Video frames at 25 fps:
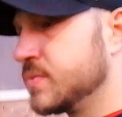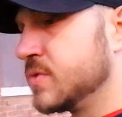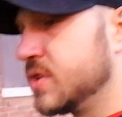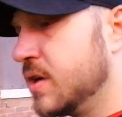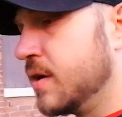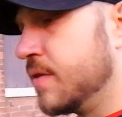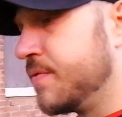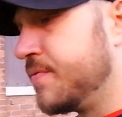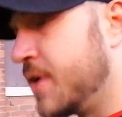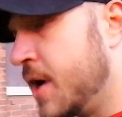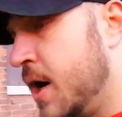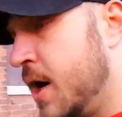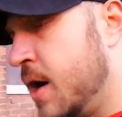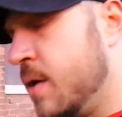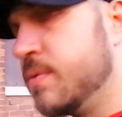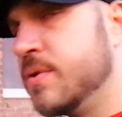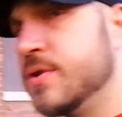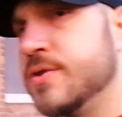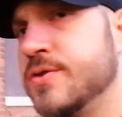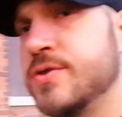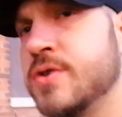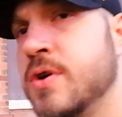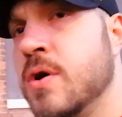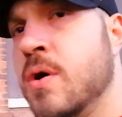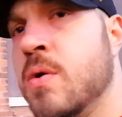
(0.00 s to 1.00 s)
if I
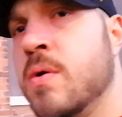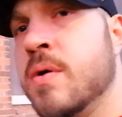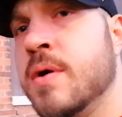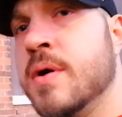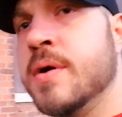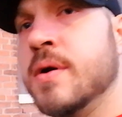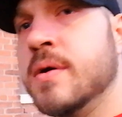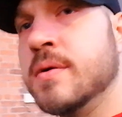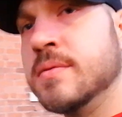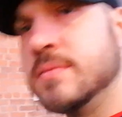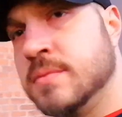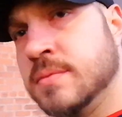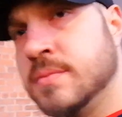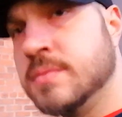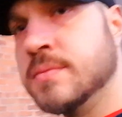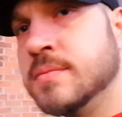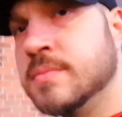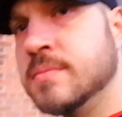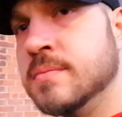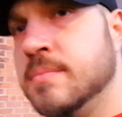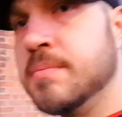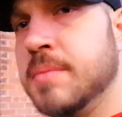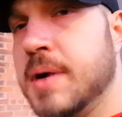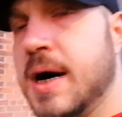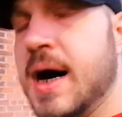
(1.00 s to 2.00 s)
was going
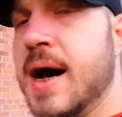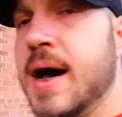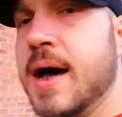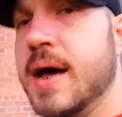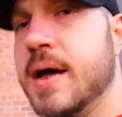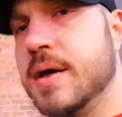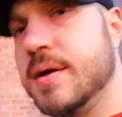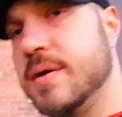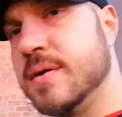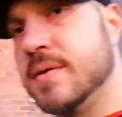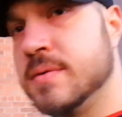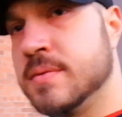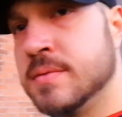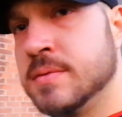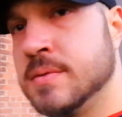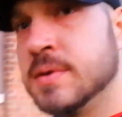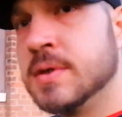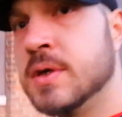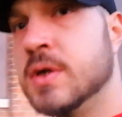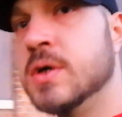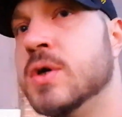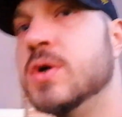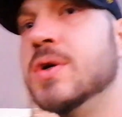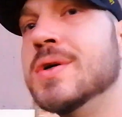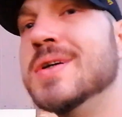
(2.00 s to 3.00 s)
by
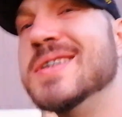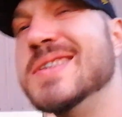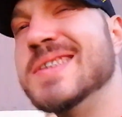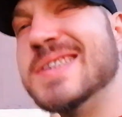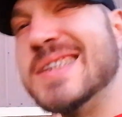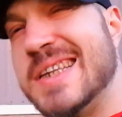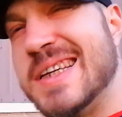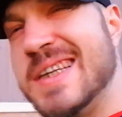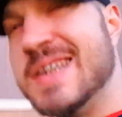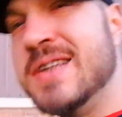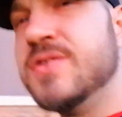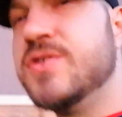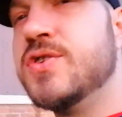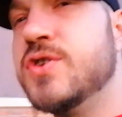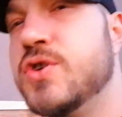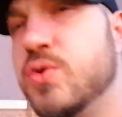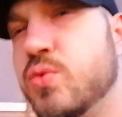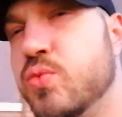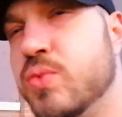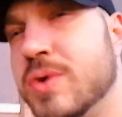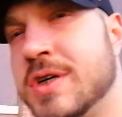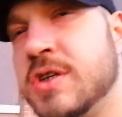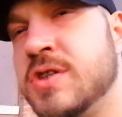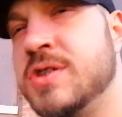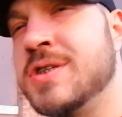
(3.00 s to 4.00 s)
the
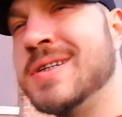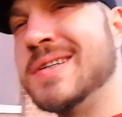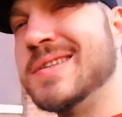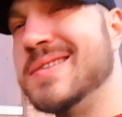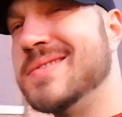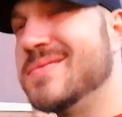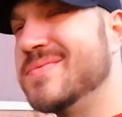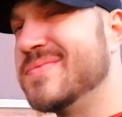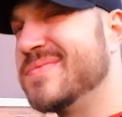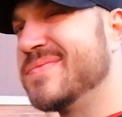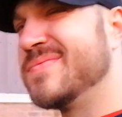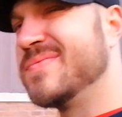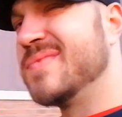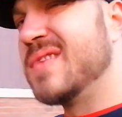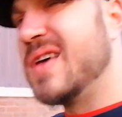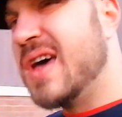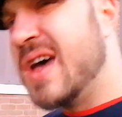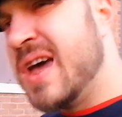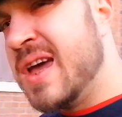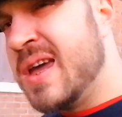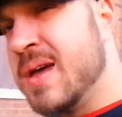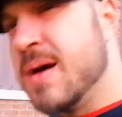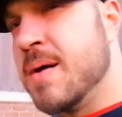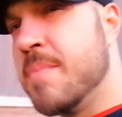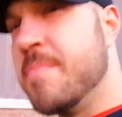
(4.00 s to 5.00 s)
intuition
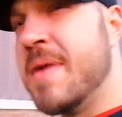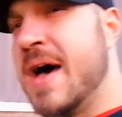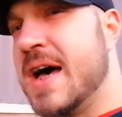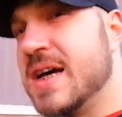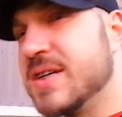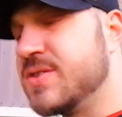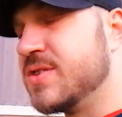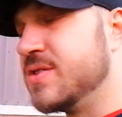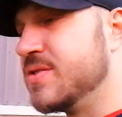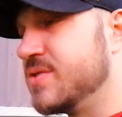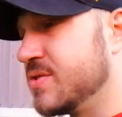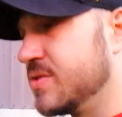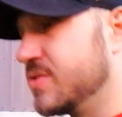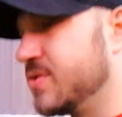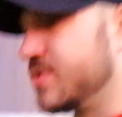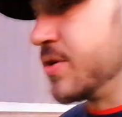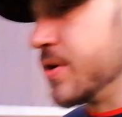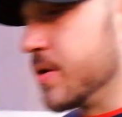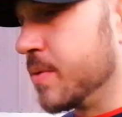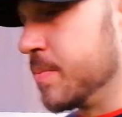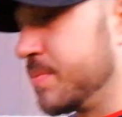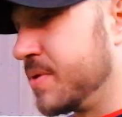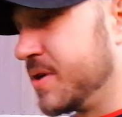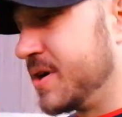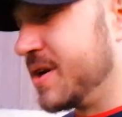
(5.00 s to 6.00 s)
AMS is
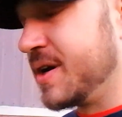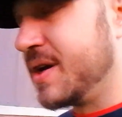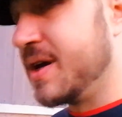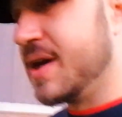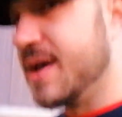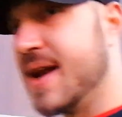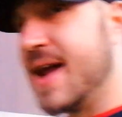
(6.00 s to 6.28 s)
interpreting it